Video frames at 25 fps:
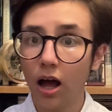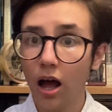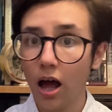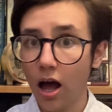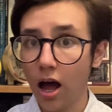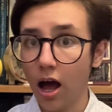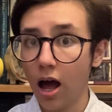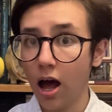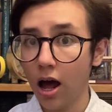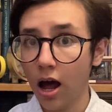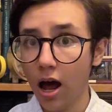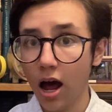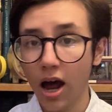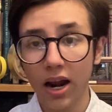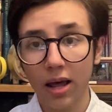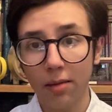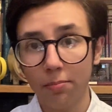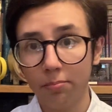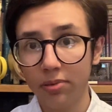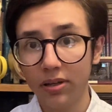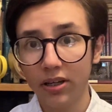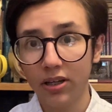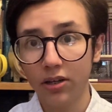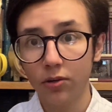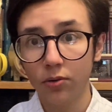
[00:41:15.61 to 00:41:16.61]
an
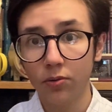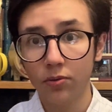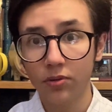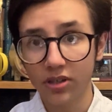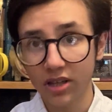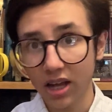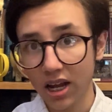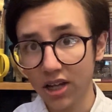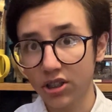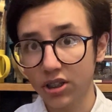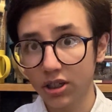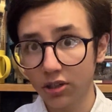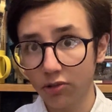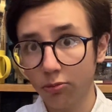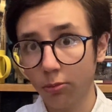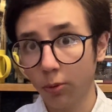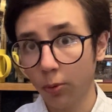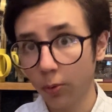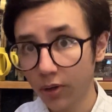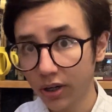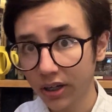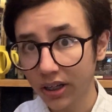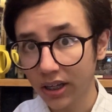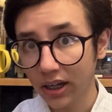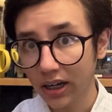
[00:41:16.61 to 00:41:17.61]
MP who is actually from a
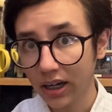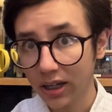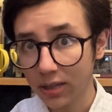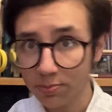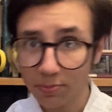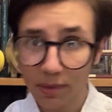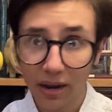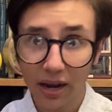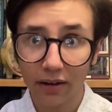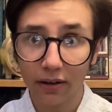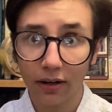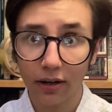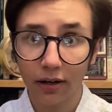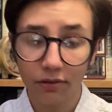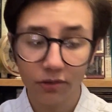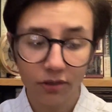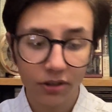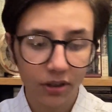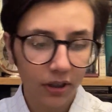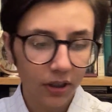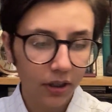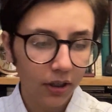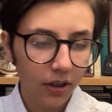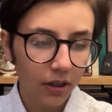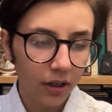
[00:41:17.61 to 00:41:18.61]
working class background.
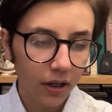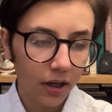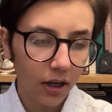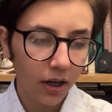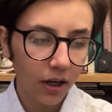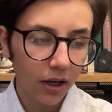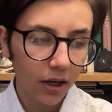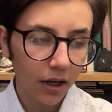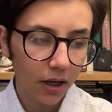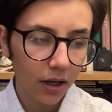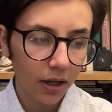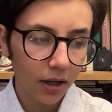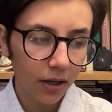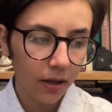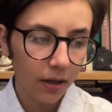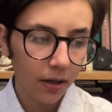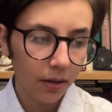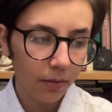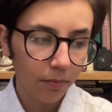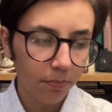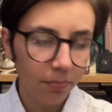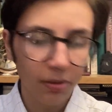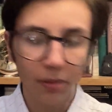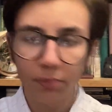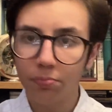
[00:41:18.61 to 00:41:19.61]

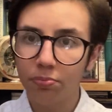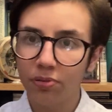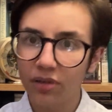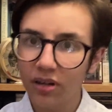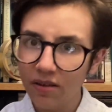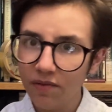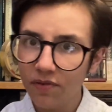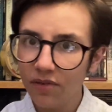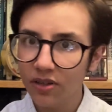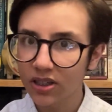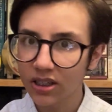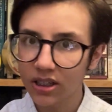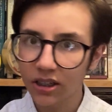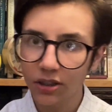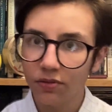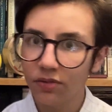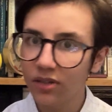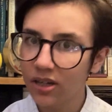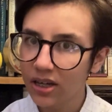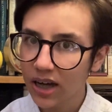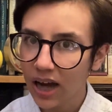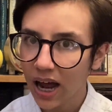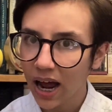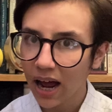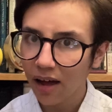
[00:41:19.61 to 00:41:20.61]
But previously you
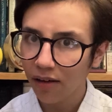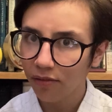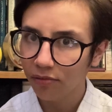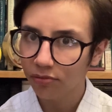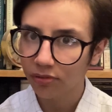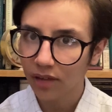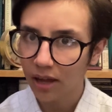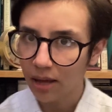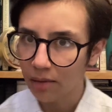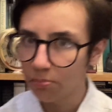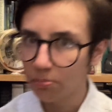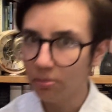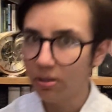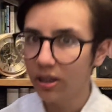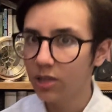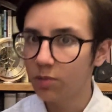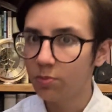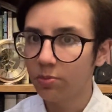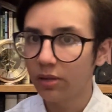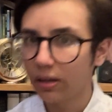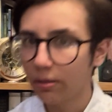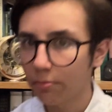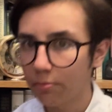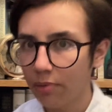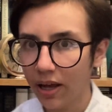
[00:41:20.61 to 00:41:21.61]
didn't have MPs
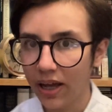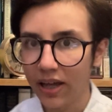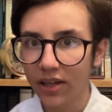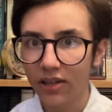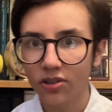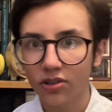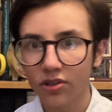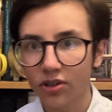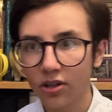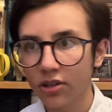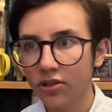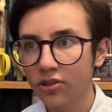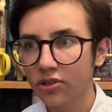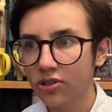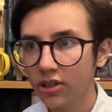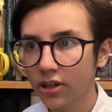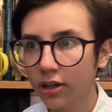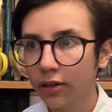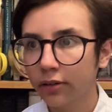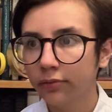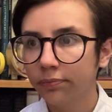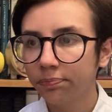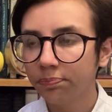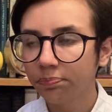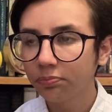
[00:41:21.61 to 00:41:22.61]
being paid. And
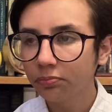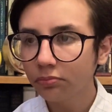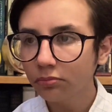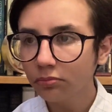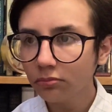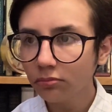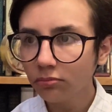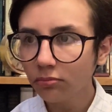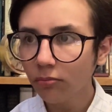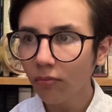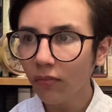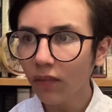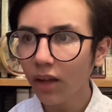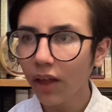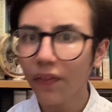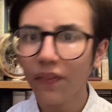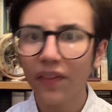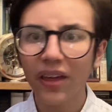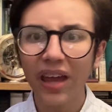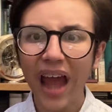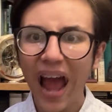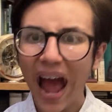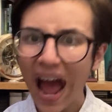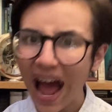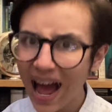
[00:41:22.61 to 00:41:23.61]
so
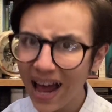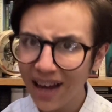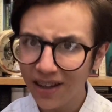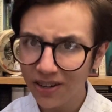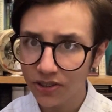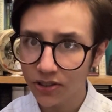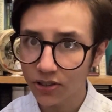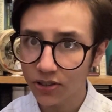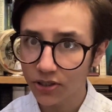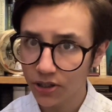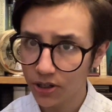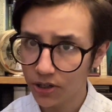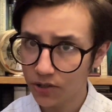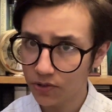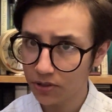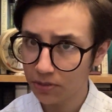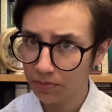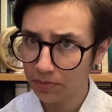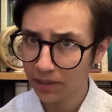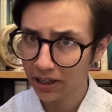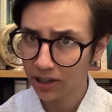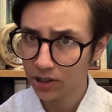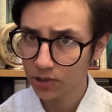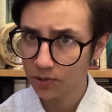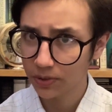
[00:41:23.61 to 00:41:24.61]
they had to do
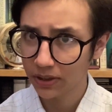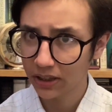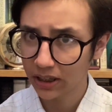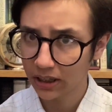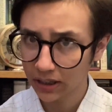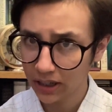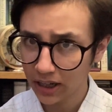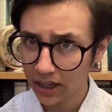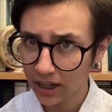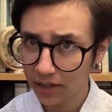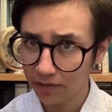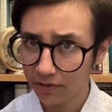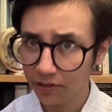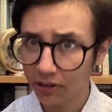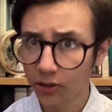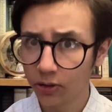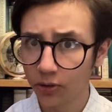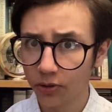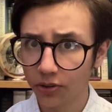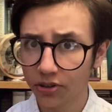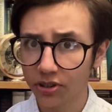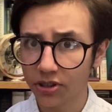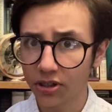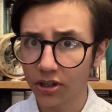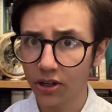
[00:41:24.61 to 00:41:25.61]
something else with their life in
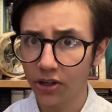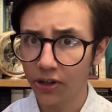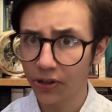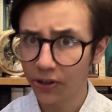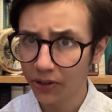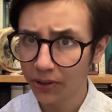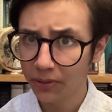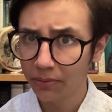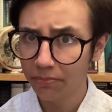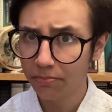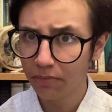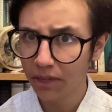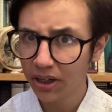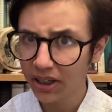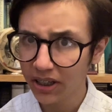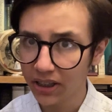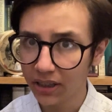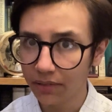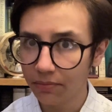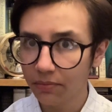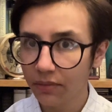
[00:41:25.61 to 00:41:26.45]
order to earn money.